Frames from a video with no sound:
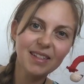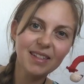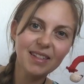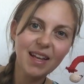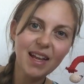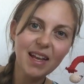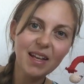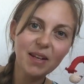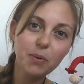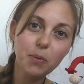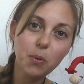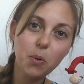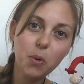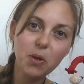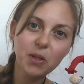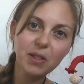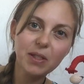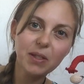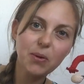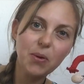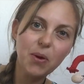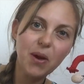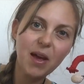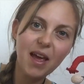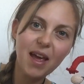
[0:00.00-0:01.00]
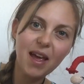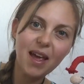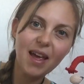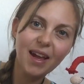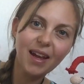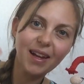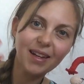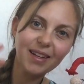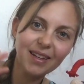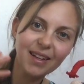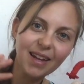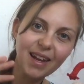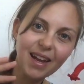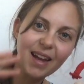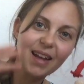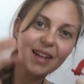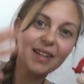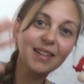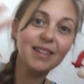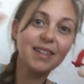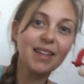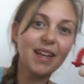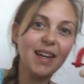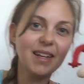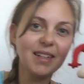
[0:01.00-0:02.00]
That was your end,
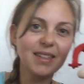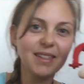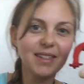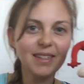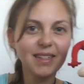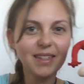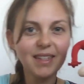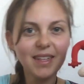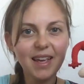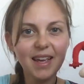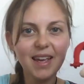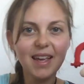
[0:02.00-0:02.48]
and that's the